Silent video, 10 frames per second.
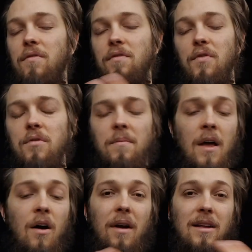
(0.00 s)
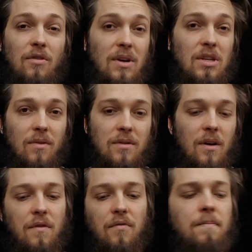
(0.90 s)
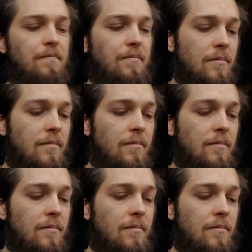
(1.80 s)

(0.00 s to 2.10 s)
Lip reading: of the food, or at the restaurant of the food,